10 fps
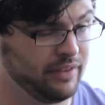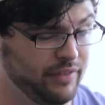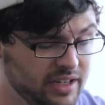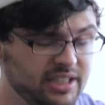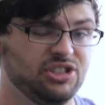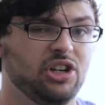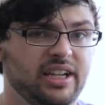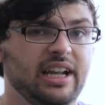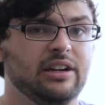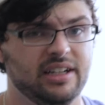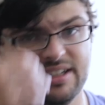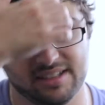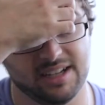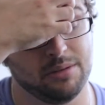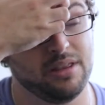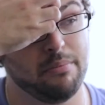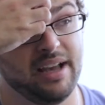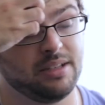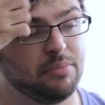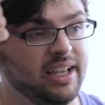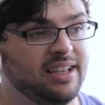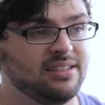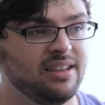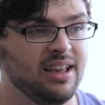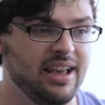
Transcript: very dark area is going to be the best place.